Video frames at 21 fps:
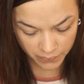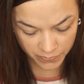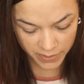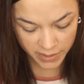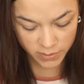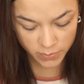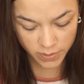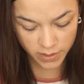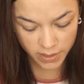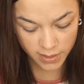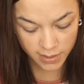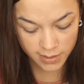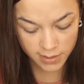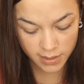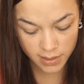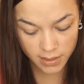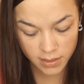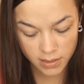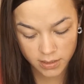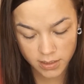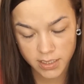And this one is
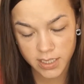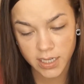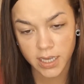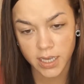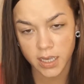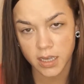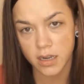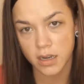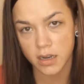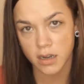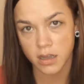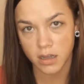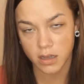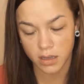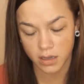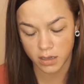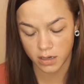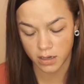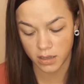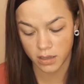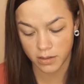in Tan
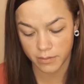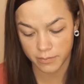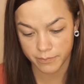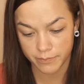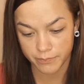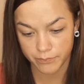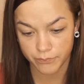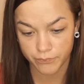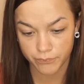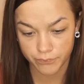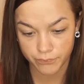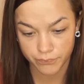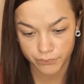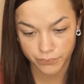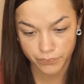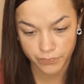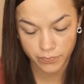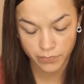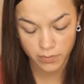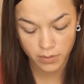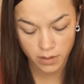Honey.
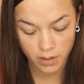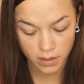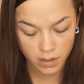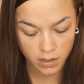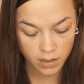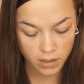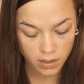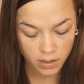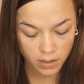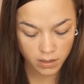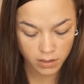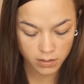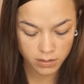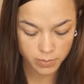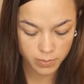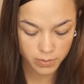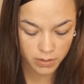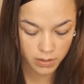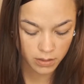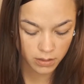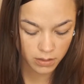I
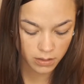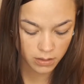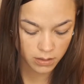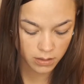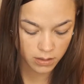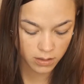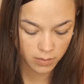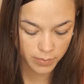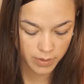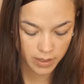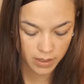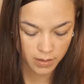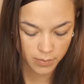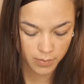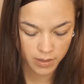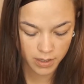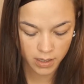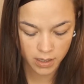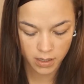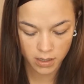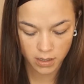just put a little on the back of
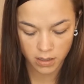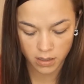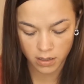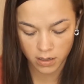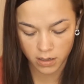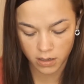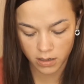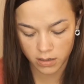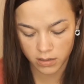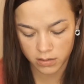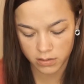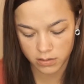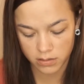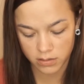my hand.